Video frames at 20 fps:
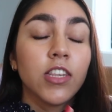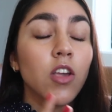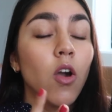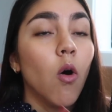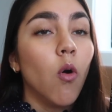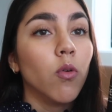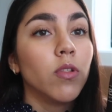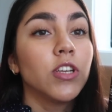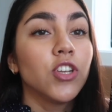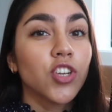the
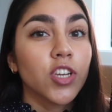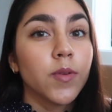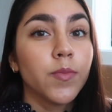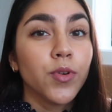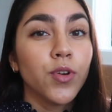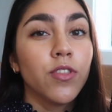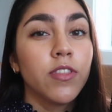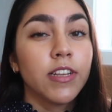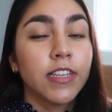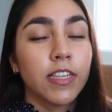only
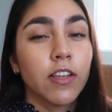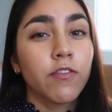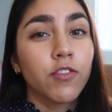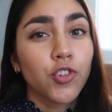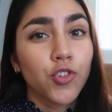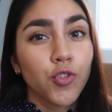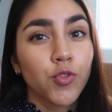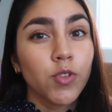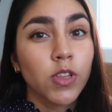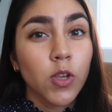shampoo that has ever
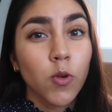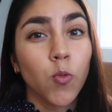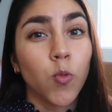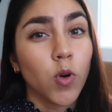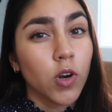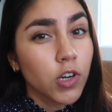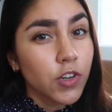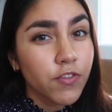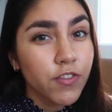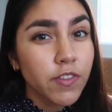truly
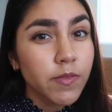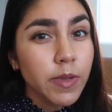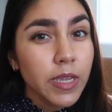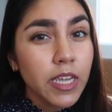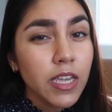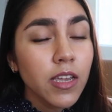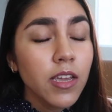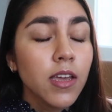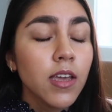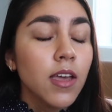worked for
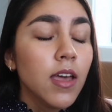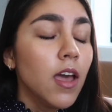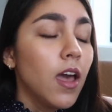me.